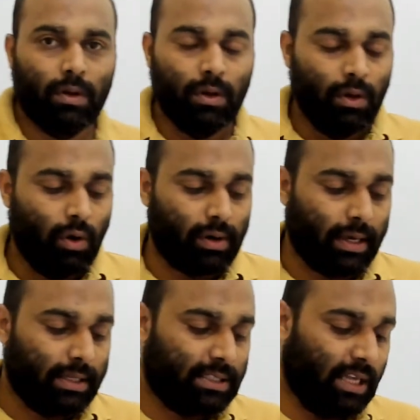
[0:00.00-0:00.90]

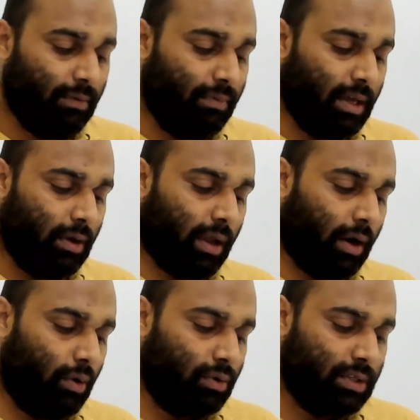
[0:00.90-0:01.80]
Okay, same way you can
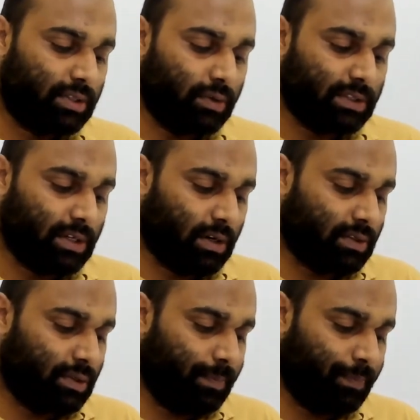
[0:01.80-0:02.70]
do this question
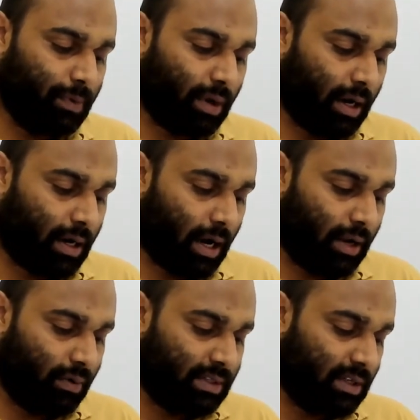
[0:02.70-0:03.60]
also. You can try
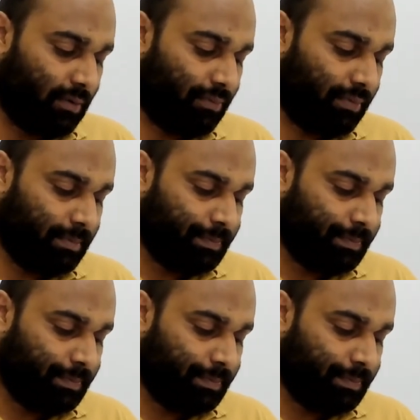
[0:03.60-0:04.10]
yourself.